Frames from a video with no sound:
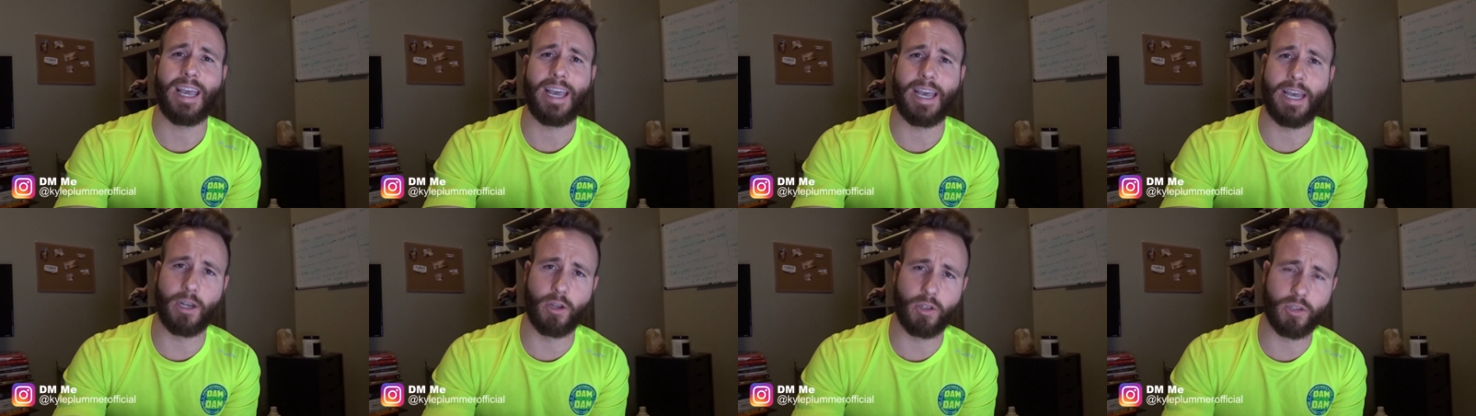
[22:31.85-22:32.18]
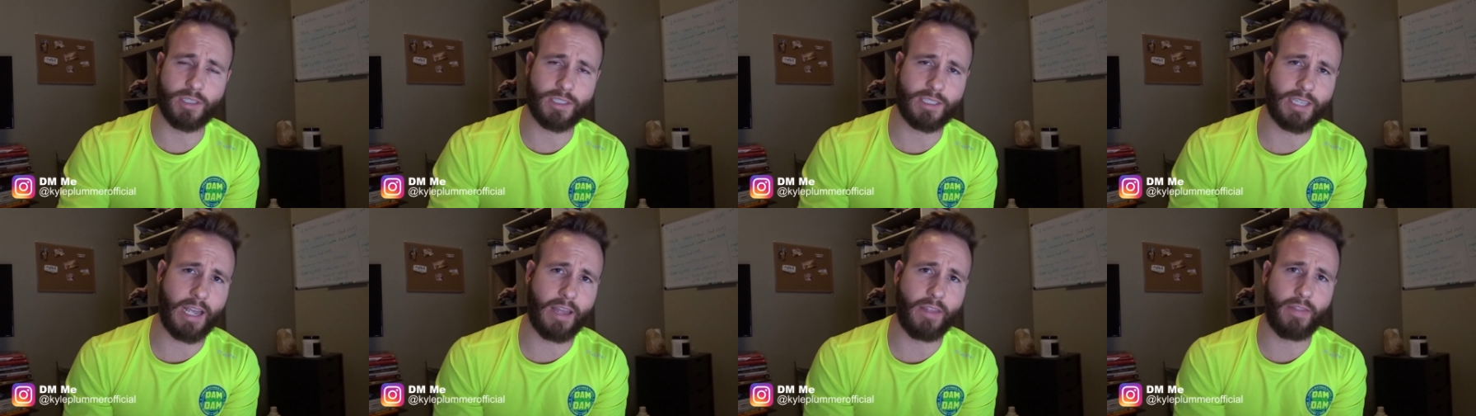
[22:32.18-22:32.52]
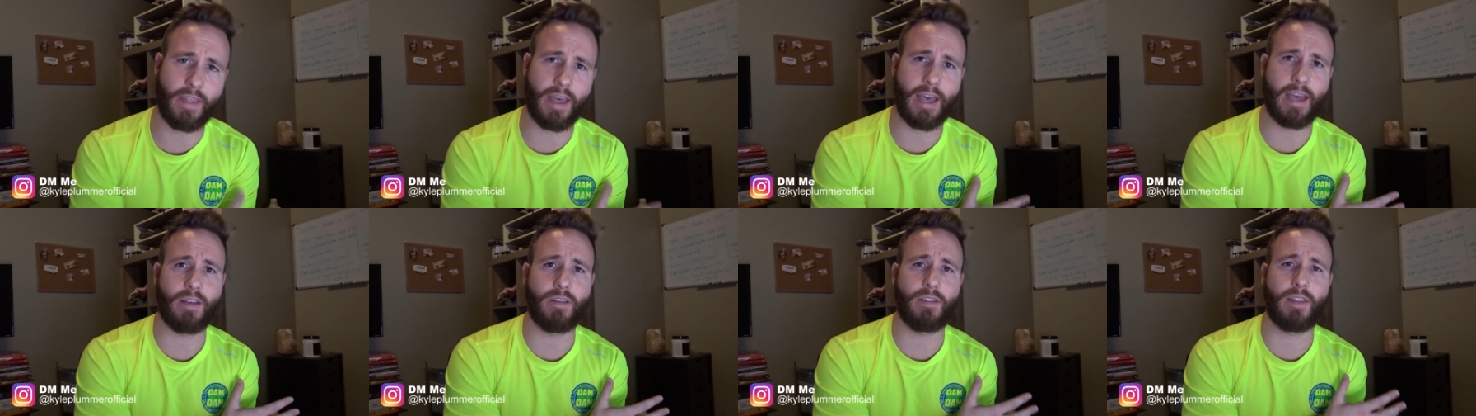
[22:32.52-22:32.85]
it'll
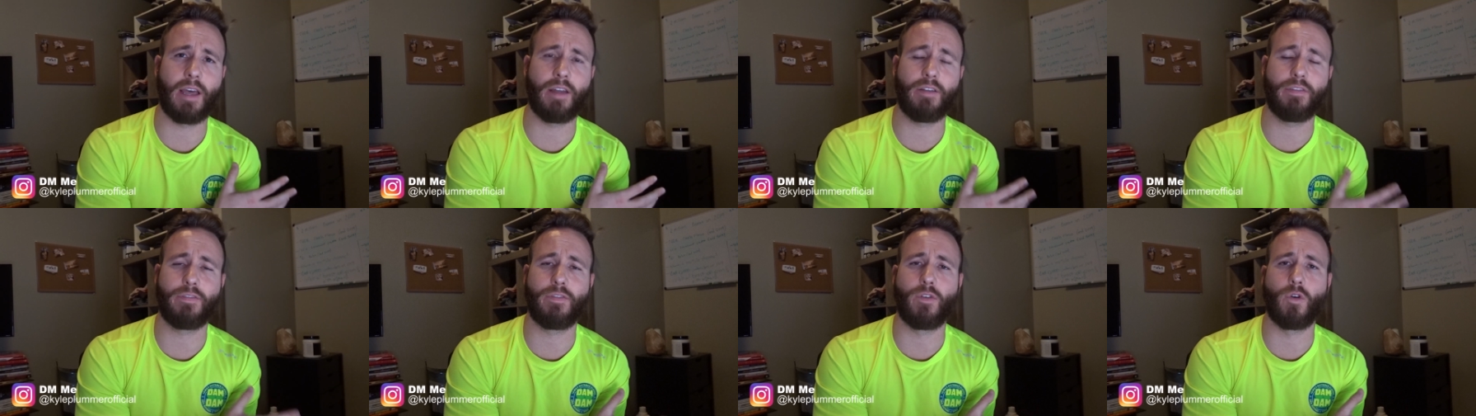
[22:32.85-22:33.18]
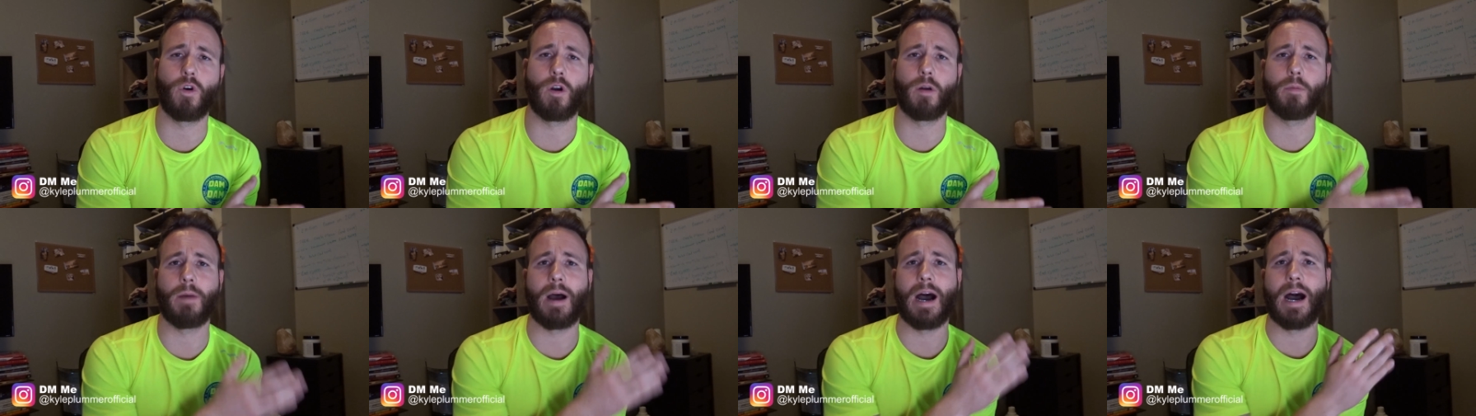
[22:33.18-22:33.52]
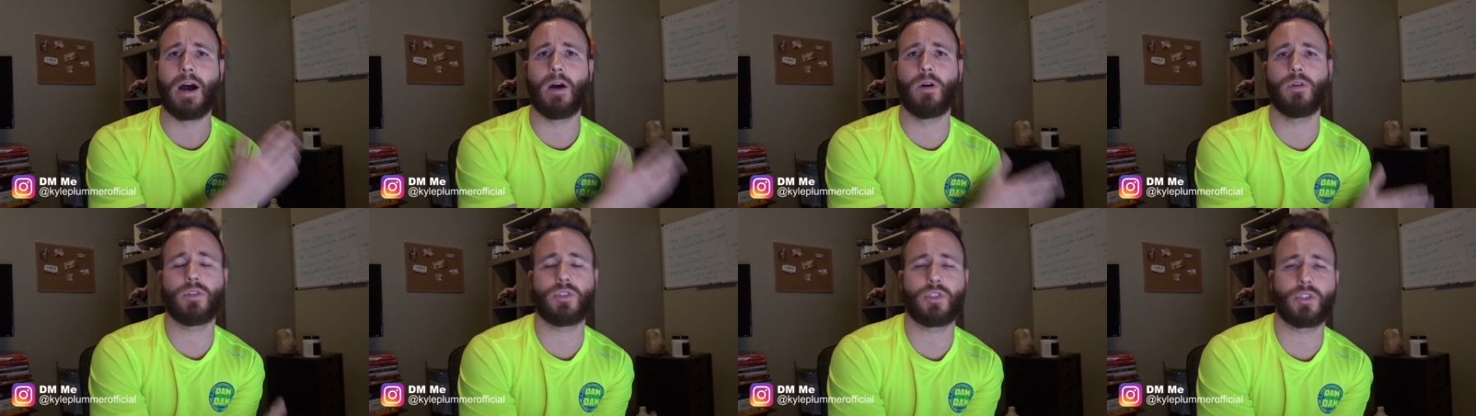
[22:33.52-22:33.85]
send that form
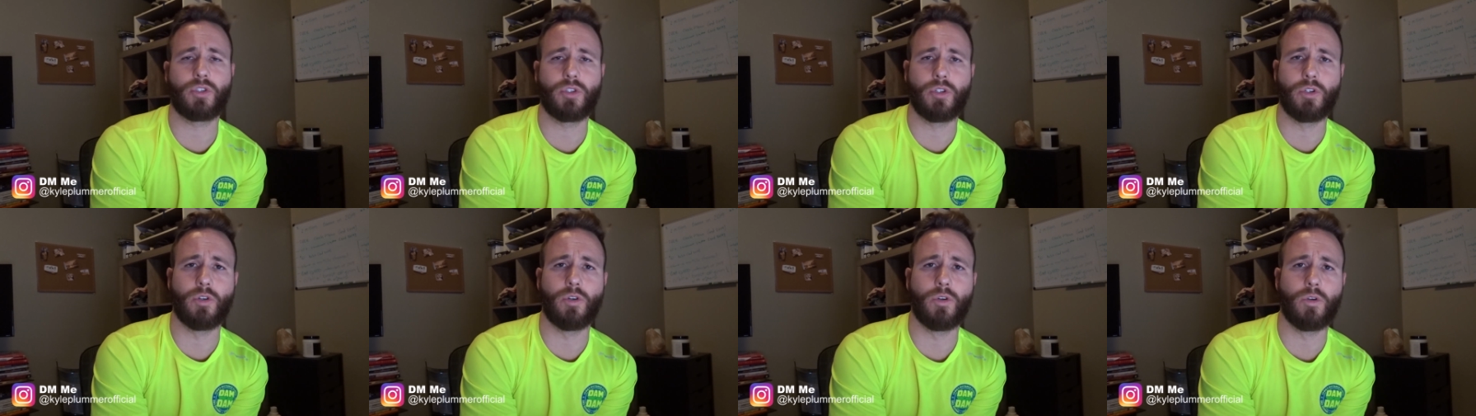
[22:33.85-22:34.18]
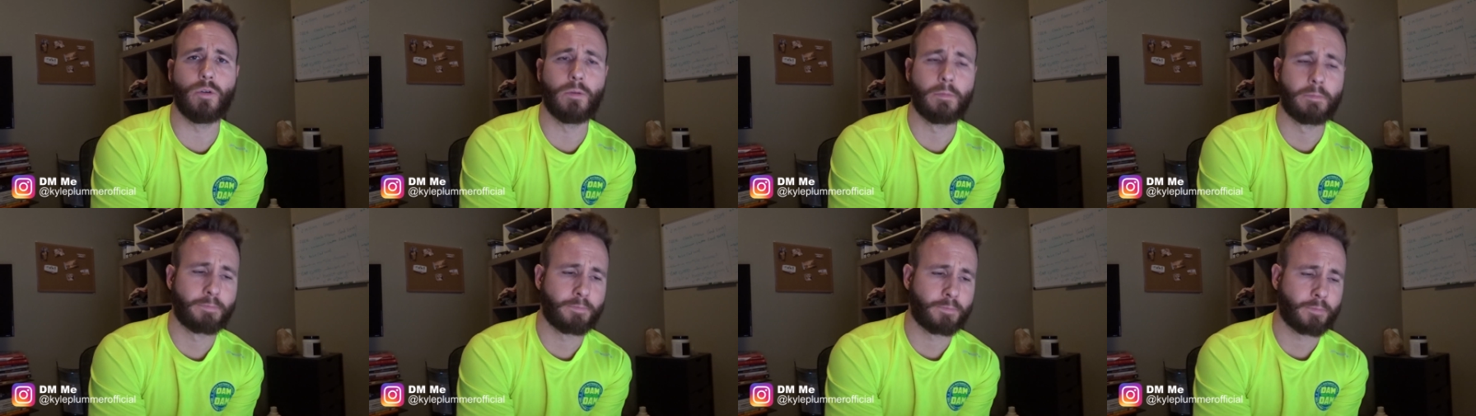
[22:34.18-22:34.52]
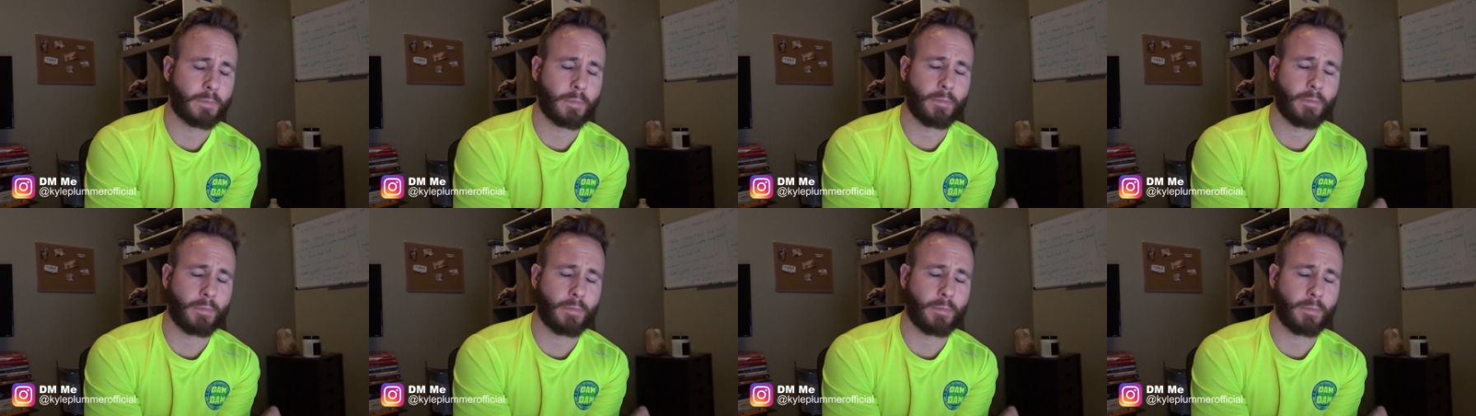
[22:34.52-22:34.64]
out to